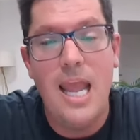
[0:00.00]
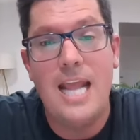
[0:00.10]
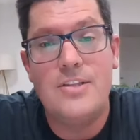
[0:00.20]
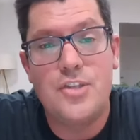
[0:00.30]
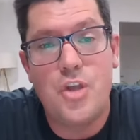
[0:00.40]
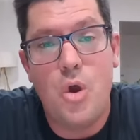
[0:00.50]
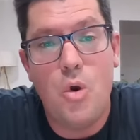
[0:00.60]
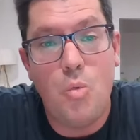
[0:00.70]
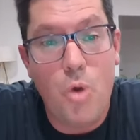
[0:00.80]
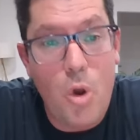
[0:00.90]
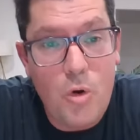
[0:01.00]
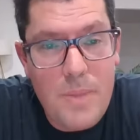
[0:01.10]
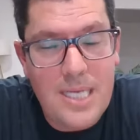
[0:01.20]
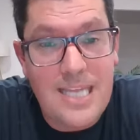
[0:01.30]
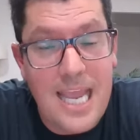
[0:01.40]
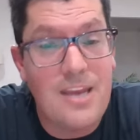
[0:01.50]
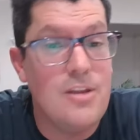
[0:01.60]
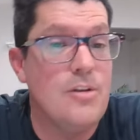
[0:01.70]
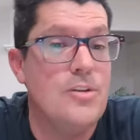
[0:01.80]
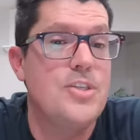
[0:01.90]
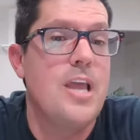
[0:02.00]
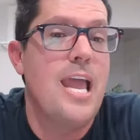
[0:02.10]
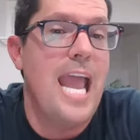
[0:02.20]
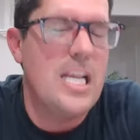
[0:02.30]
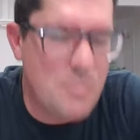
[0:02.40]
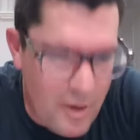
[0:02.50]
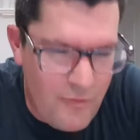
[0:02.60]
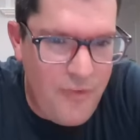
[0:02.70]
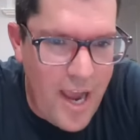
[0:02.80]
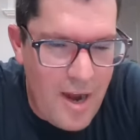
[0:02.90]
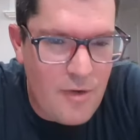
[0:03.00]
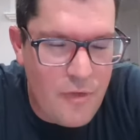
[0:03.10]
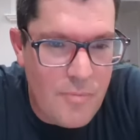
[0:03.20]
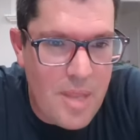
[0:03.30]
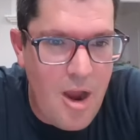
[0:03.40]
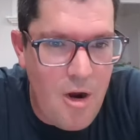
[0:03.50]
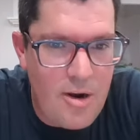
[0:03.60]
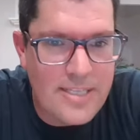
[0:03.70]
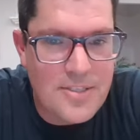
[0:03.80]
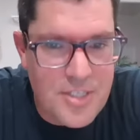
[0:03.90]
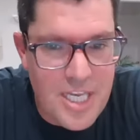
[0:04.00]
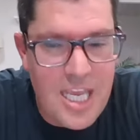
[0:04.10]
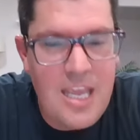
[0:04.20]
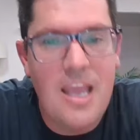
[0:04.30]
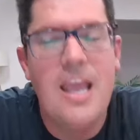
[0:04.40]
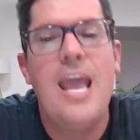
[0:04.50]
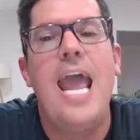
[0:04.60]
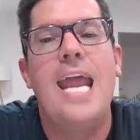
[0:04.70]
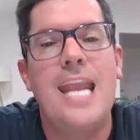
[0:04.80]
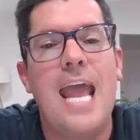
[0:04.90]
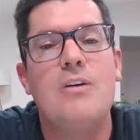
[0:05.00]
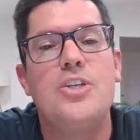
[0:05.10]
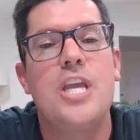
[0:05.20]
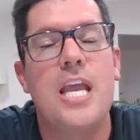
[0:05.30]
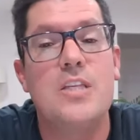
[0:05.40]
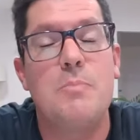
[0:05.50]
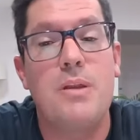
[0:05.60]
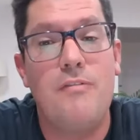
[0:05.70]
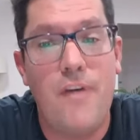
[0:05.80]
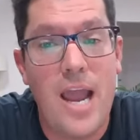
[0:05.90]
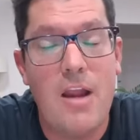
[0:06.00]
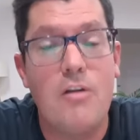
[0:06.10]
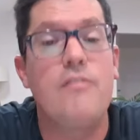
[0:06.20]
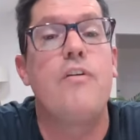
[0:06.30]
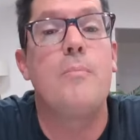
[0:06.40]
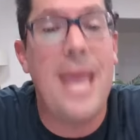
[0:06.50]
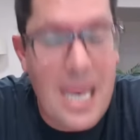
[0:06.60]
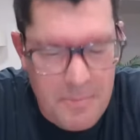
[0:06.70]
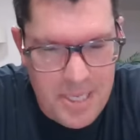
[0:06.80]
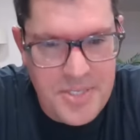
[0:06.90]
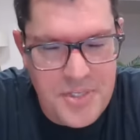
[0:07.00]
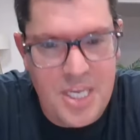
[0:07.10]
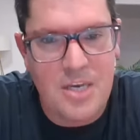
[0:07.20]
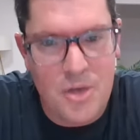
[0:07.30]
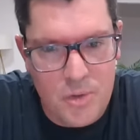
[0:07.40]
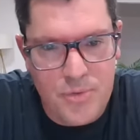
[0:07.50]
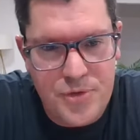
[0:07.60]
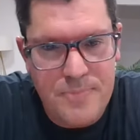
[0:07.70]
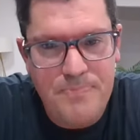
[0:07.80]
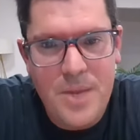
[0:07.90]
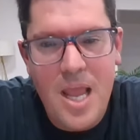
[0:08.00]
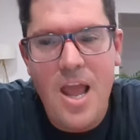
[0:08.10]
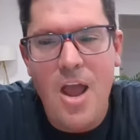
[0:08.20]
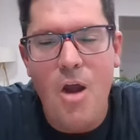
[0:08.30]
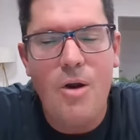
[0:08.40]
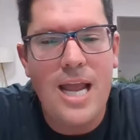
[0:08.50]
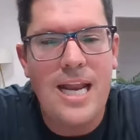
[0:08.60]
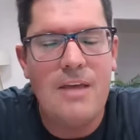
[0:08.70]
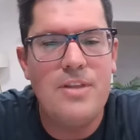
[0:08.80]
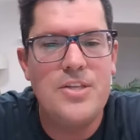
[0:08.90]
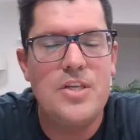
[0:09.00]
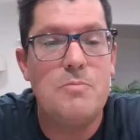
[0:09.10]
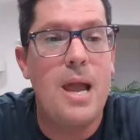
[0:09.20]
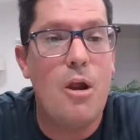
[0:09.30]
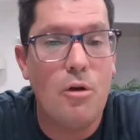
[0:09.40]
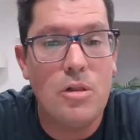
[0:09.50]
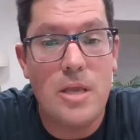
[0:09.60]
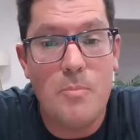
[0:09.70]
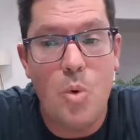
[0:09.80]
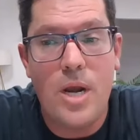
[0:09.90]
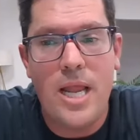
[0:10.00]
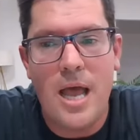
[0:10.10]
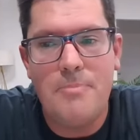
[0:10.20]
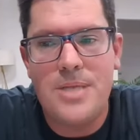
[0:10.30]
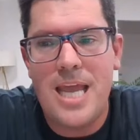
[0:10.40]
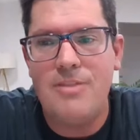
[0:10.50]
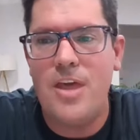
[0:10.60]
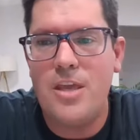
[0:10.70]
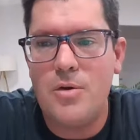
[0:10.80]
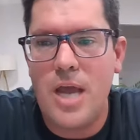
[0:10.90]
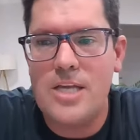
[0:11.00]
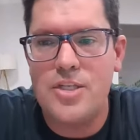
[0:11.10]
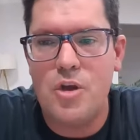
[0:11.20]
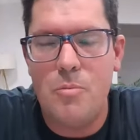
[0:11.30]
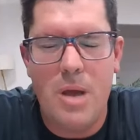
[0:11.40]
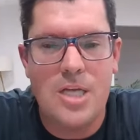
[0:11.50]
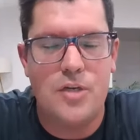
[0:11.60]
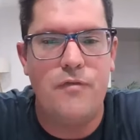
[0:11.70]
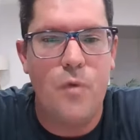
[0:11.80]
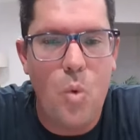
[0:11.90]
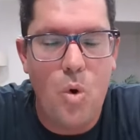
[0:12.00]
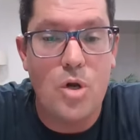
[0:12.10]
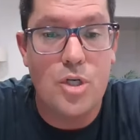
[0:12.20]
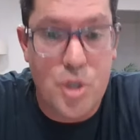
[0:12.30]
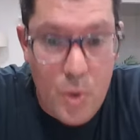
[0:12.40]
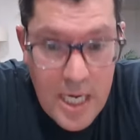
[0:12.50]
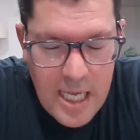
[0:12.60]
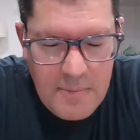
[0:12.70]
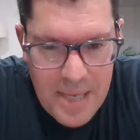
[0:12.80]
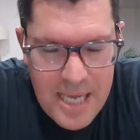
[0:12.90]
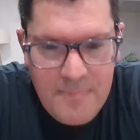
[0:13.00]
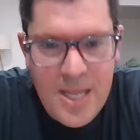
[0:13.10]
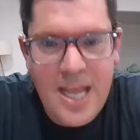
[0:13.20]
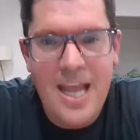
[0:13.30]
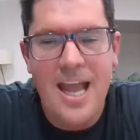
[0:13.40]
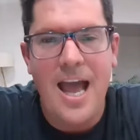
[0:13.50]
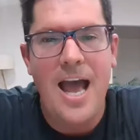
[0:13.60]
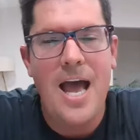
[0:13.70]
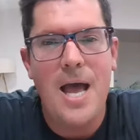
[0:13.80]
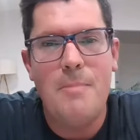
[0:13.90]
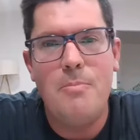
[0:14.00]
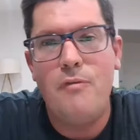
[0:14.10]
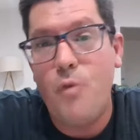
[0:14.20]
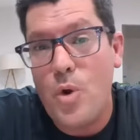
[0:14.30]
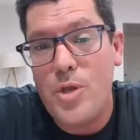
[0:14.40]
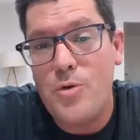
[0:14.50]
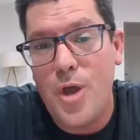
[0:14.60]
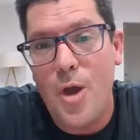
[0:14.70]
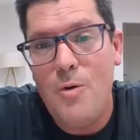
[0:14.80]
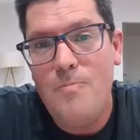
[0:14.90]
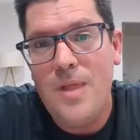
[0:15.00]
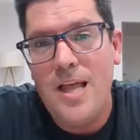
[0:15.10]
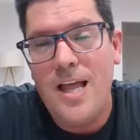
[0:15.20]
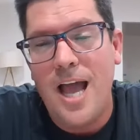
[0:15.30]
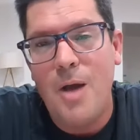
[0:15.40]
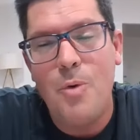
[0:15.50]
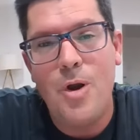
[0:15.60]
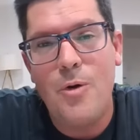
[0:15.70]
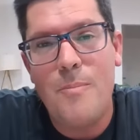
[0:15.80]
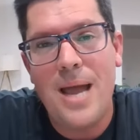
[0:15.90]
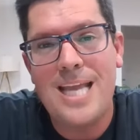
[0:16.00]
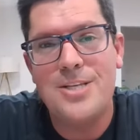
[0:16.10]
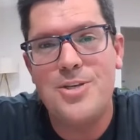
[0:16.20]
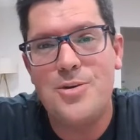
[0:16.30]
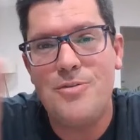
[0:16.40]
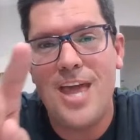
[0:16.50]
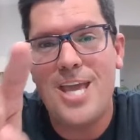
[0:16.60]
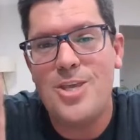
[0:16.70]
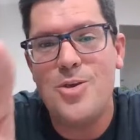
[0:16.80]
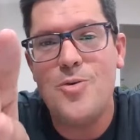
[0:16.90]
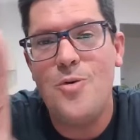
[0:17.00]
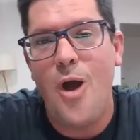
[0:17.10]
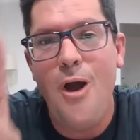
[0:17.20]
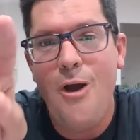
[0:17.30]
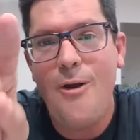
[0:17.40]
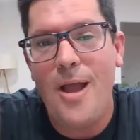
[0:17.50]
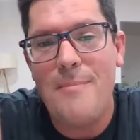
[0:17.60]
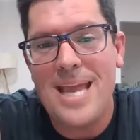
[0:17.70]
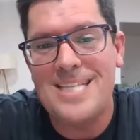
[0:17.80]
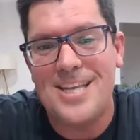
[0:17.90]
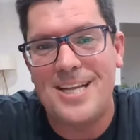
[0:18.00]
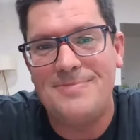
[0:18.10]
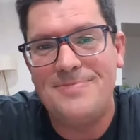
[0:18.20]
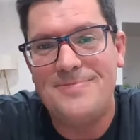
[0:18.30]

And so Ronna McDaniel's has been fired from the R N C, and now she has been fired from N B C News. All right, now this is my early morning update. Thank you guys so much for joining me. Um, before you go, I want to remind you that you are amazing.